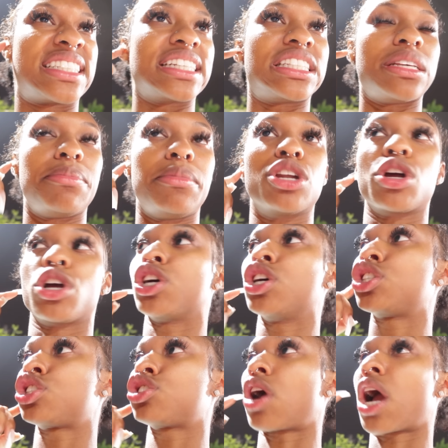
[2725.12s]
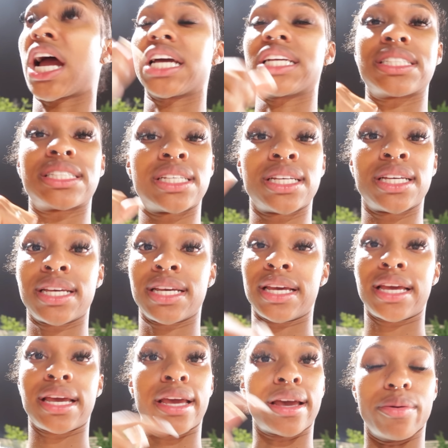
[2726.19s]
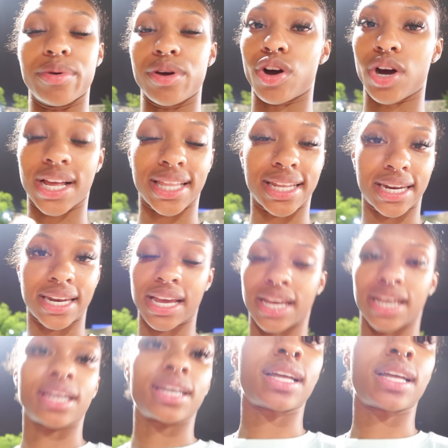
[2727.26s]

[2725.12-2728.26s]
60 meter strides. We're gonna call it a day.